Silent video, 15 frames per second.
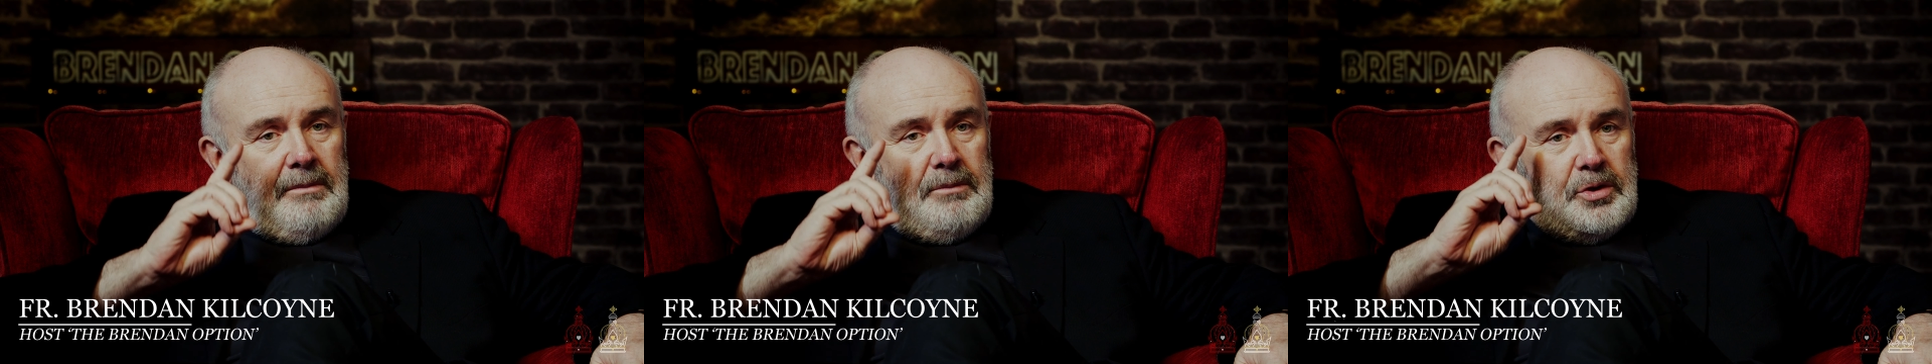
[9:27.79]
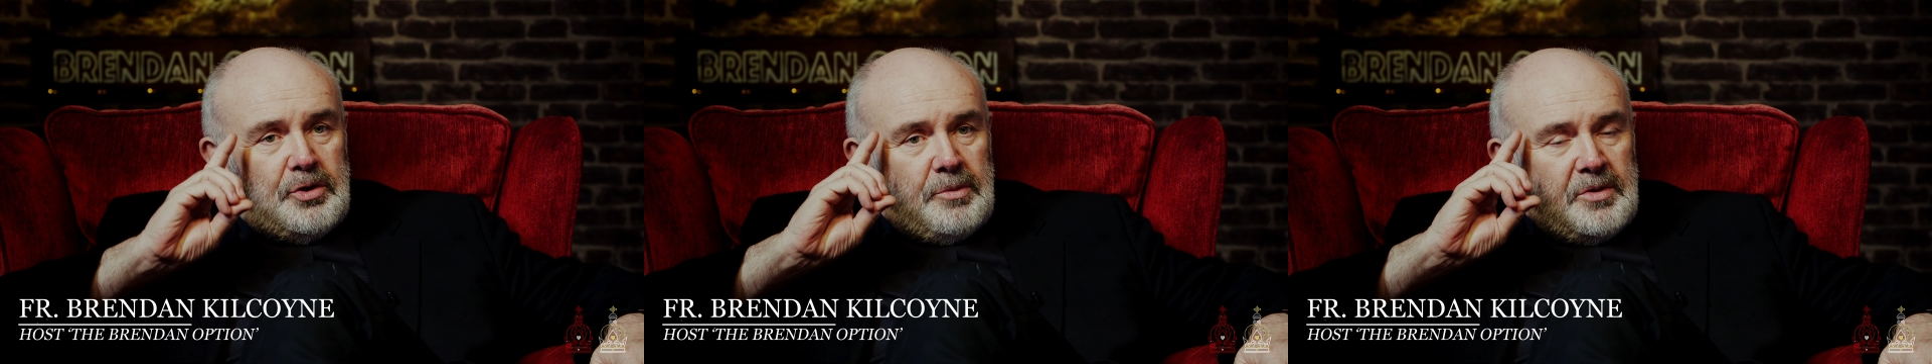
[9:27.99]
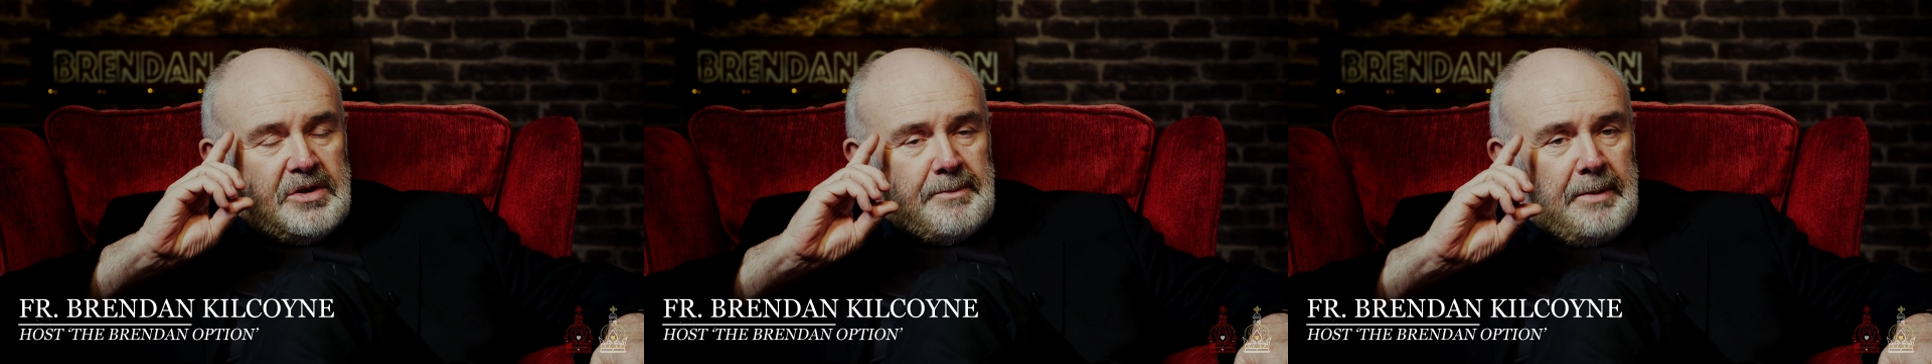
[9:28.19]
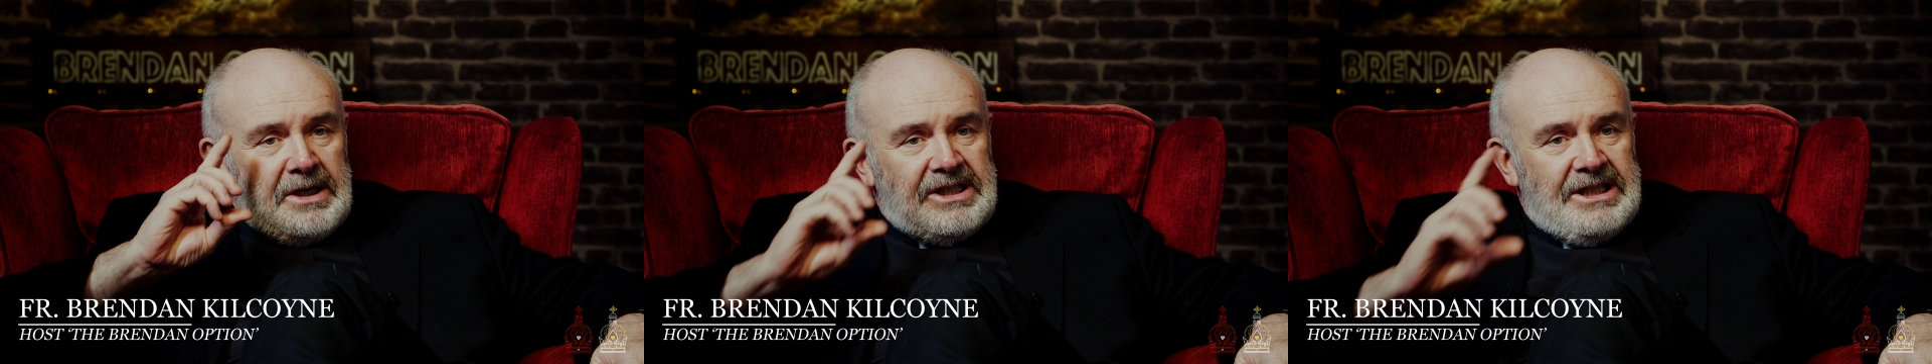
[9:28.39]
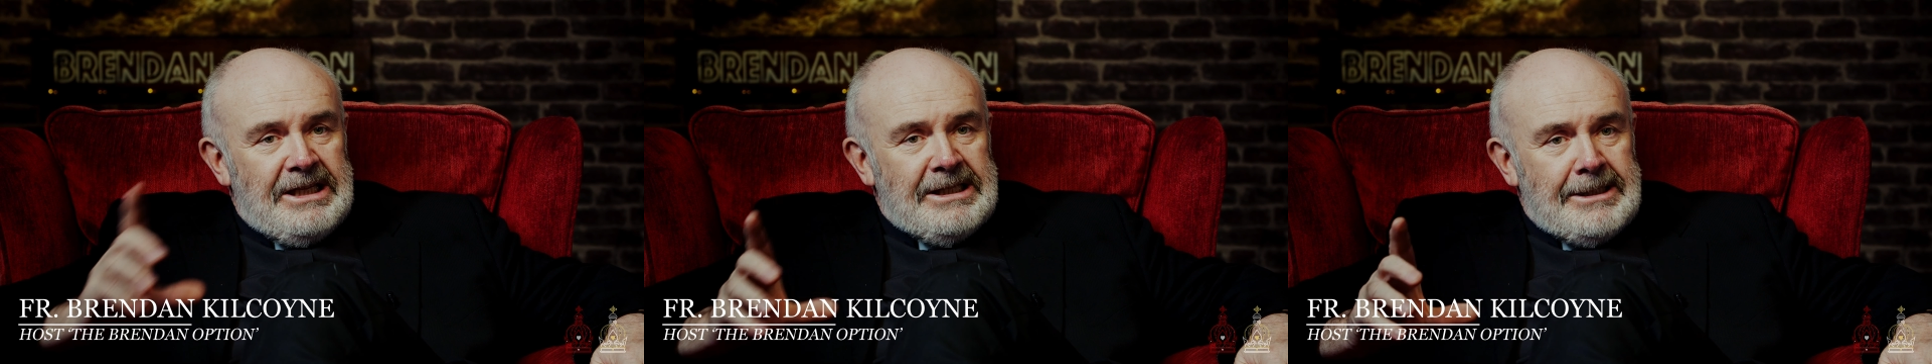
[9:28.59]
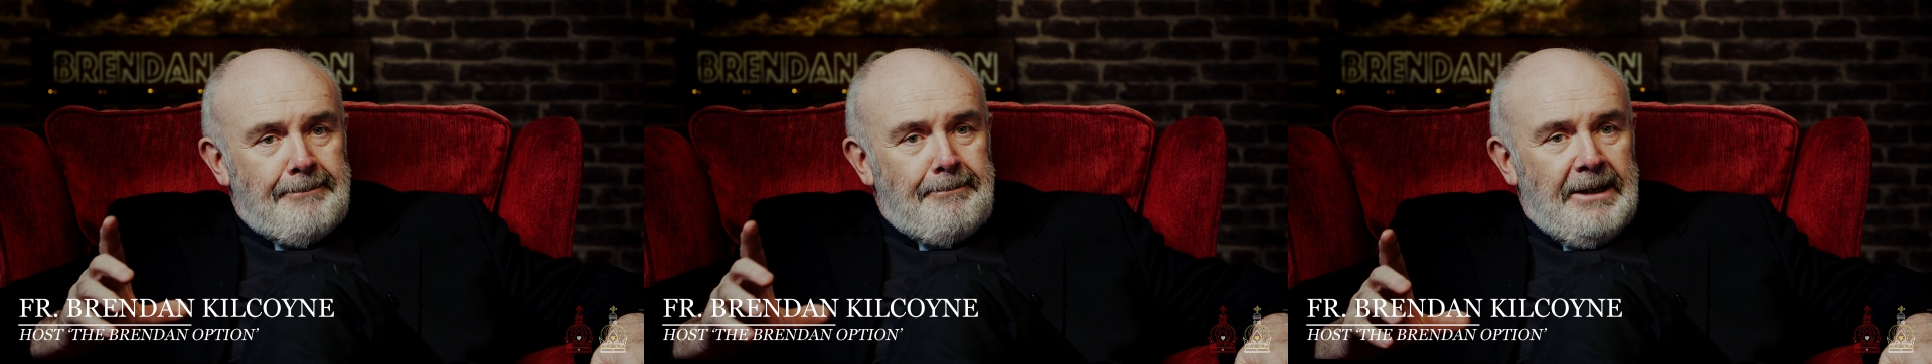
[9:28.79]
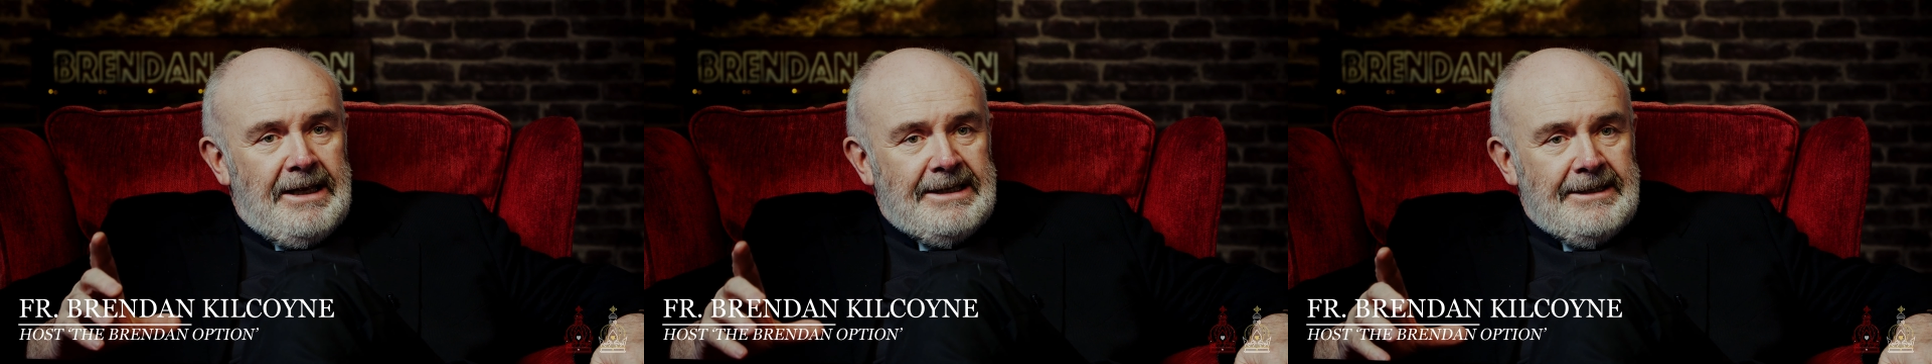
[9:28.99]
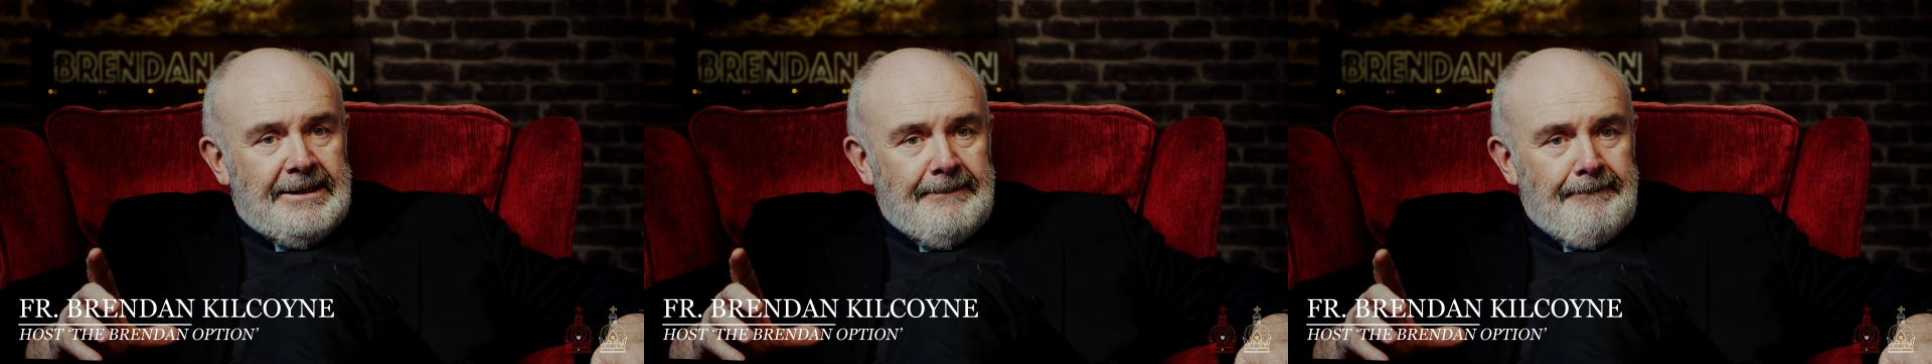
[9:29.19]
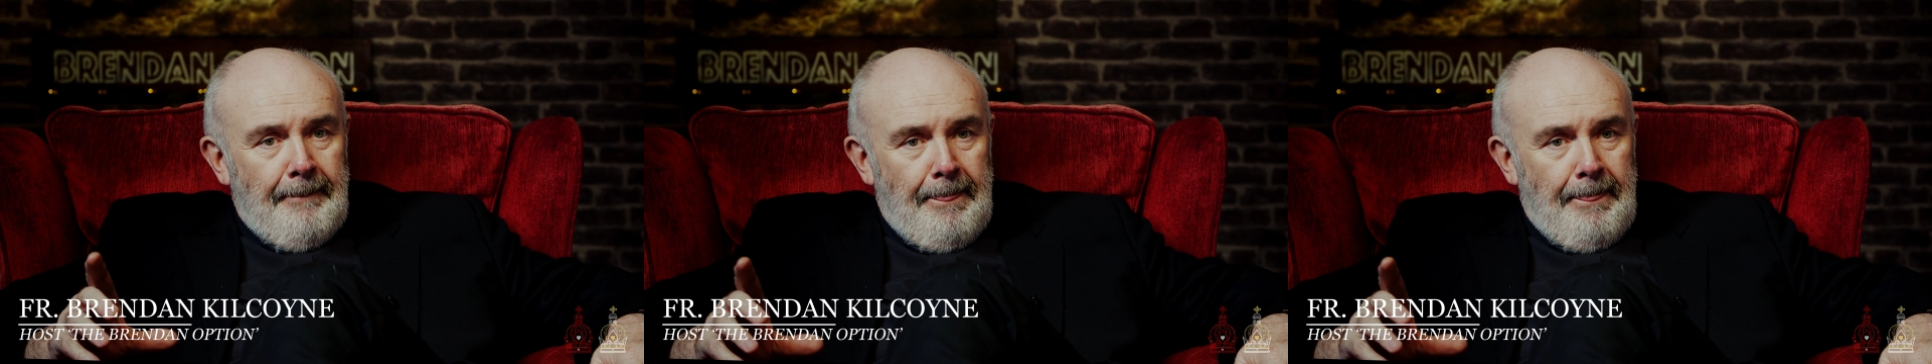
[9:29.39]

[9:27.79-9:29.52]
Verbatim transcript: But you must participate